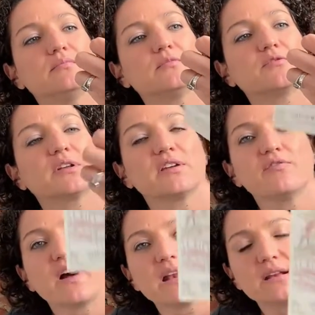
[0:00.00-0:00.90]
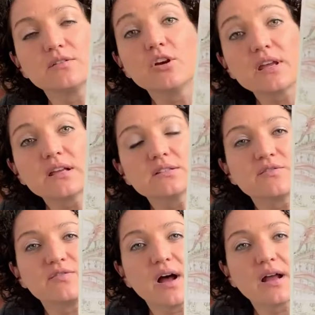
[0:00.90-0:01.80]
Really looking to
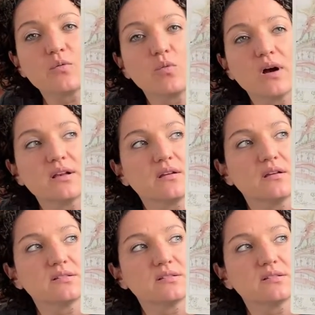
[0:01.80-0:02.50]
find what